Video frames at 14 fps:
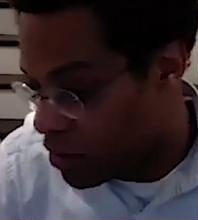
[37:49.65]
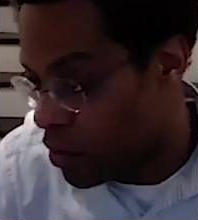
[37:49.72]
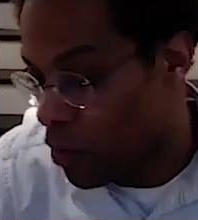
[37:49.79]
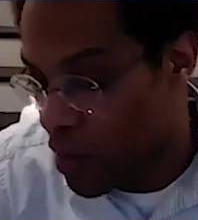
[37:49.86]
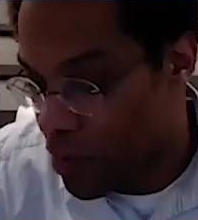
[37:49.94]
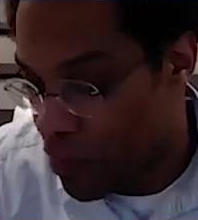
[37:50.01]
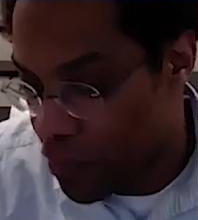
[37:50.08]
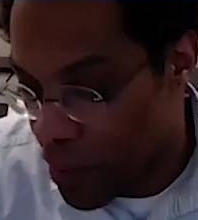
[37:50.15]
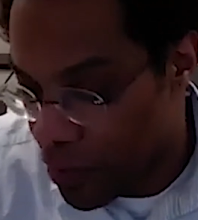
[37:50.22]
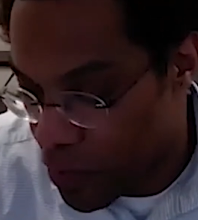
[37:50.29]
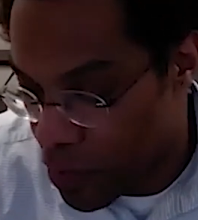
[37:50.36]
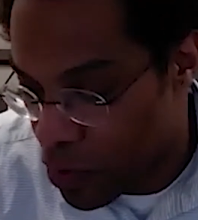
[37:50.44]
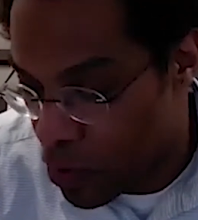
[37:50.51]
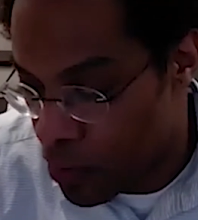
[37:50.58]
if
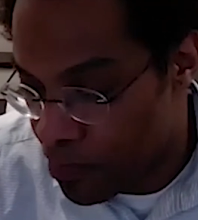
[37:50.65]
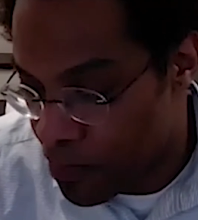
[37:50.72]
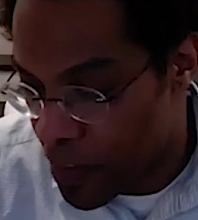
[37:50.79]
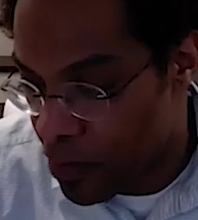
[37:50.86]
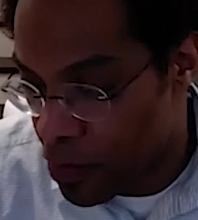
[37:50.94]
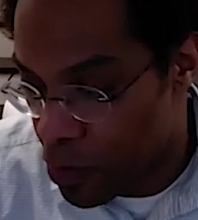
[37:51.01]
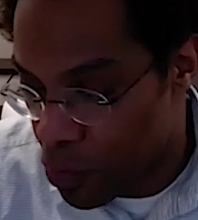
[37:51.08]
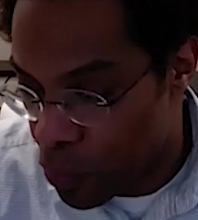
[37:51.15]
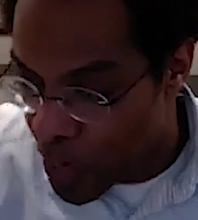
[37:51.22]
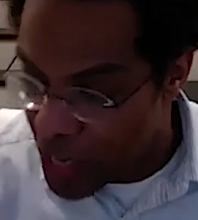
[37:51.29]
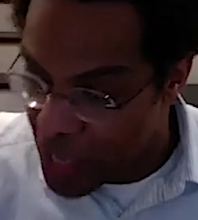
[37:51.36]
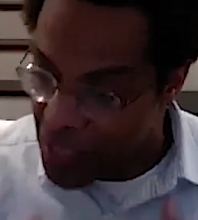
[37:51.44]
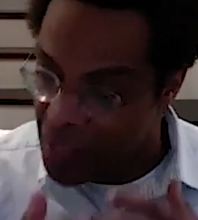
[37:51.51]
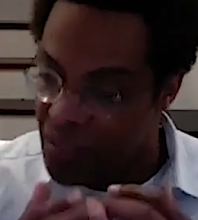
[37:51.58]
you're
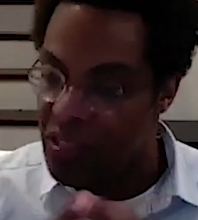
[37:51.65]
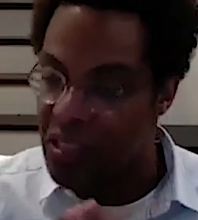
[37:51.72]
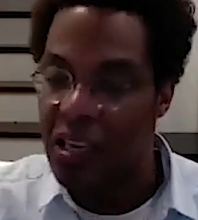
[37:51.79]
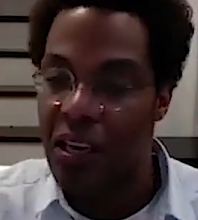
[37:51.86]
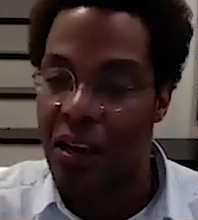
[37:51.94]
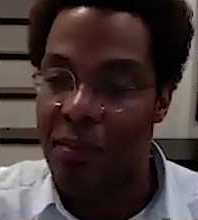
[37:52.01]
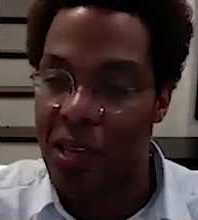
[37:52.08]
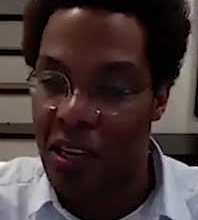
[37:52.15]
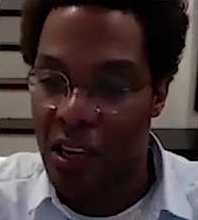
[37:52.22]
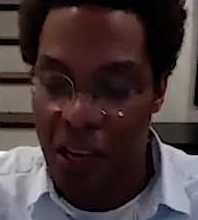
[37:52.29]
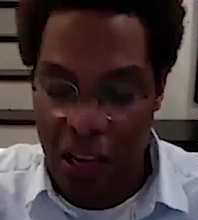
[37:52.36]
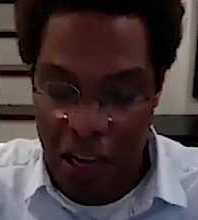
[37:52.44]
waiting and seeing,